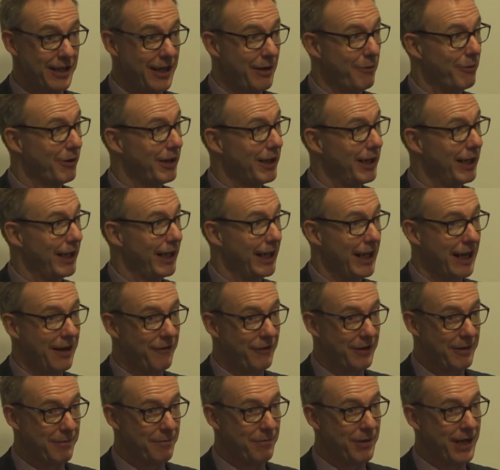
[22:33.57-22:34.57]
That will clearly
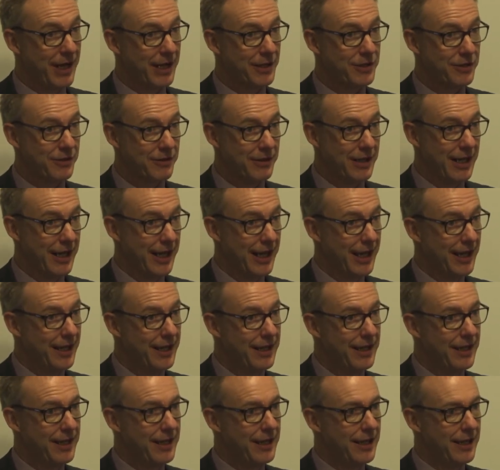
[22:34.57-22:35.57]
have an impact on their
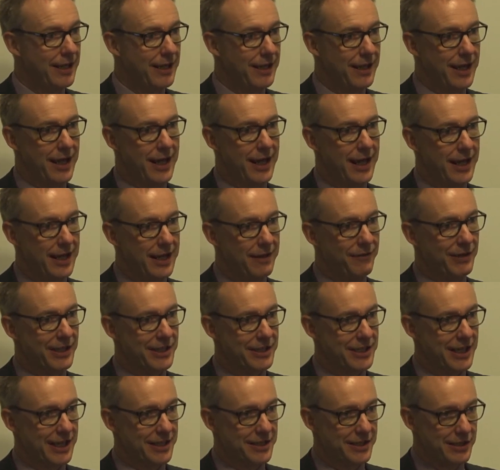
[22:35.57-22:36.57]
uh, living
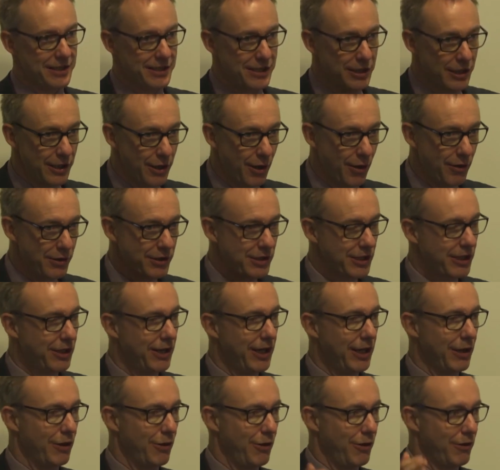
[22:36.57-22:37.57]
standards. So there's lots
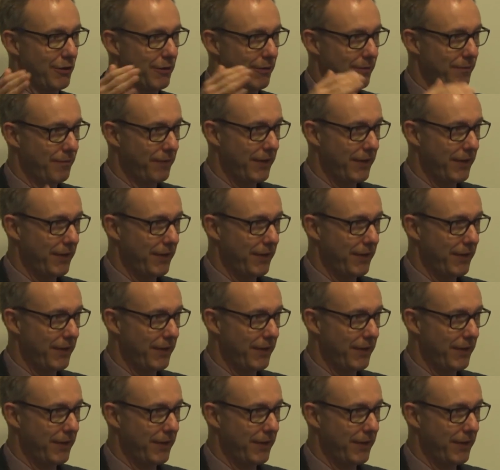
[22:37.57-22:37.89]
going on